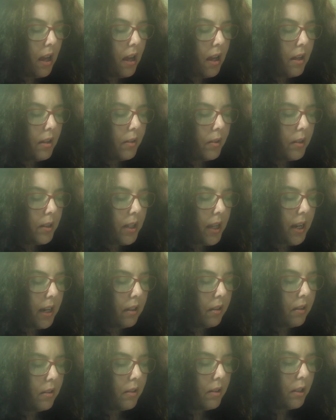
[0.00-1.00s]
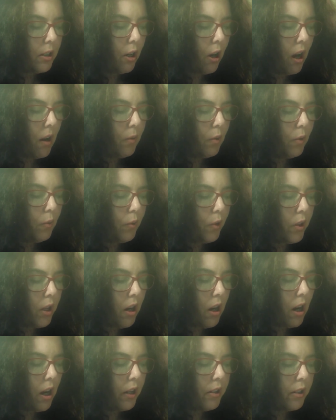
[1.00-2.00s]
Seek this novel for the
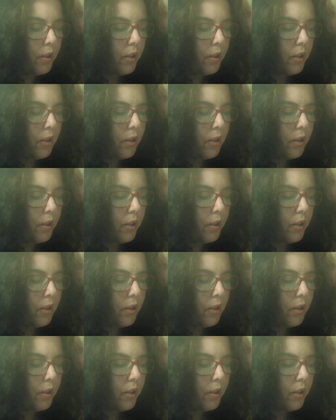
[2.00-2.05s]
haunted